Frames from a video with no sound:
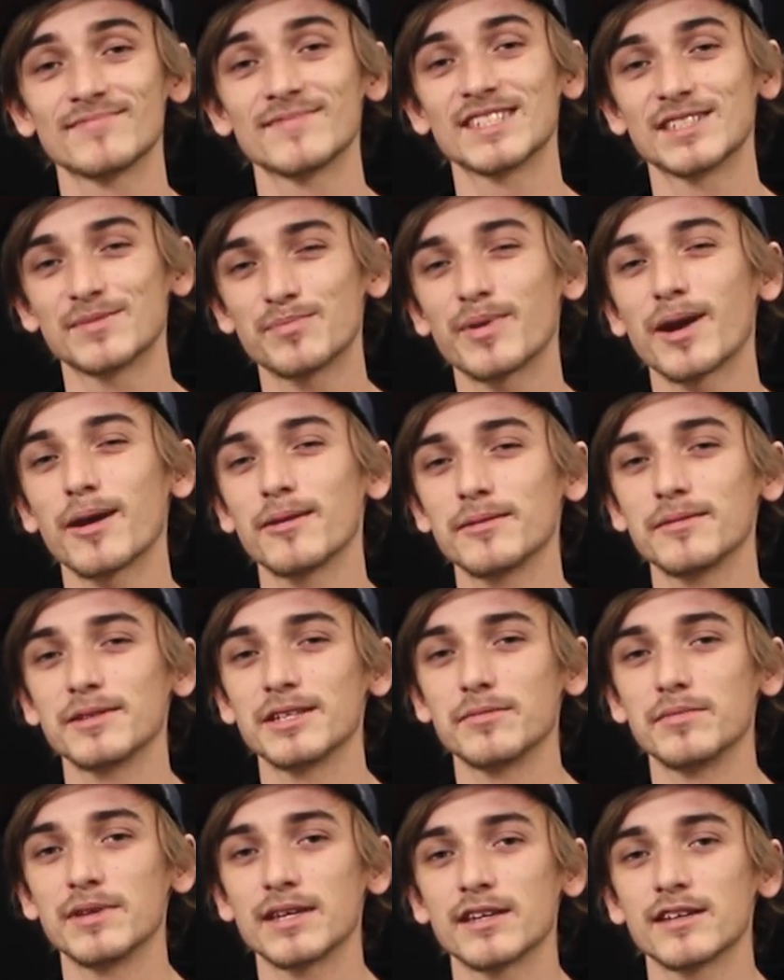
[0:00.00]
is probably
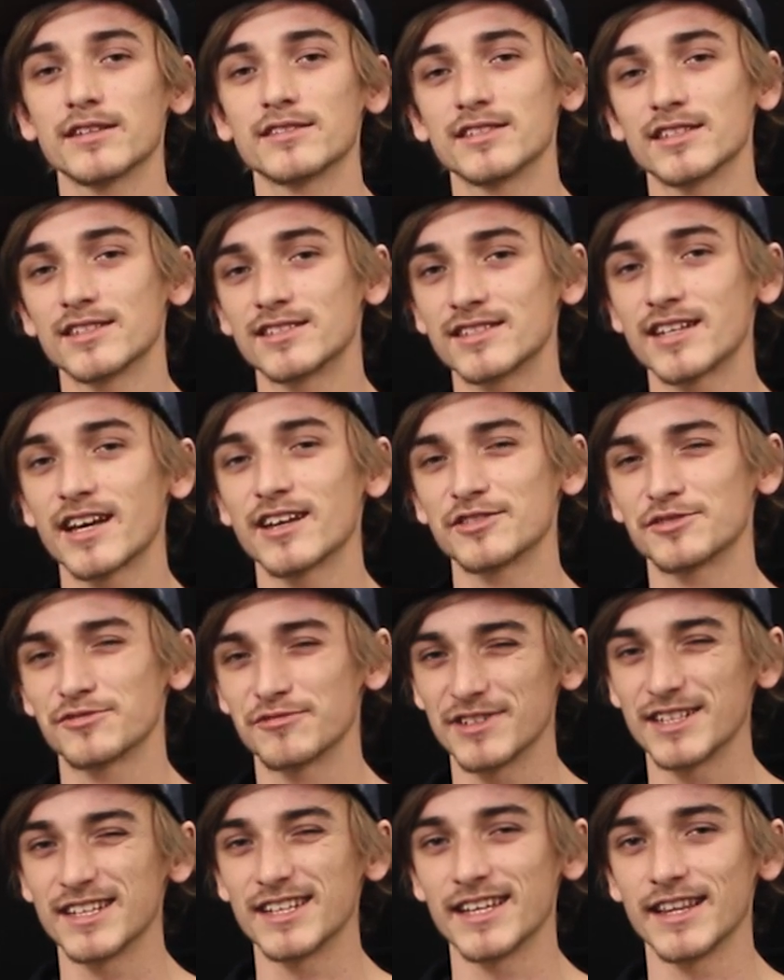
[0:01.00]
because it sounds
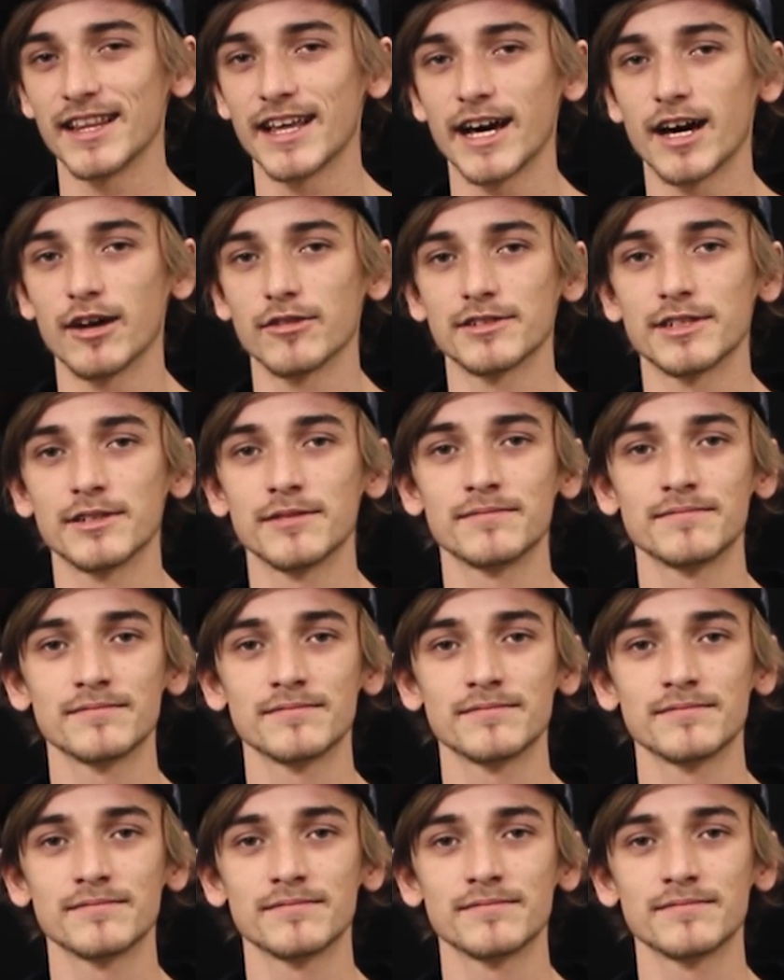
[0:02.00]
really loud.